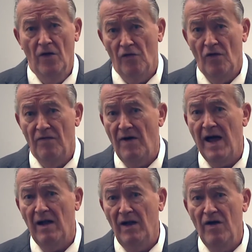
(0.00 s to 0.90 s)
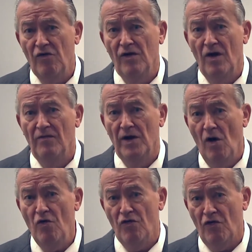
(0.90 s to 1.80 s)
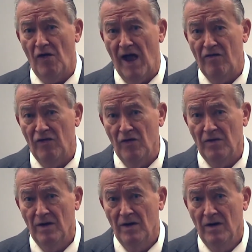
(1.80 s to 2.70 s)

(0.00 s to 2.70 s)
So the violation of an OSHA statute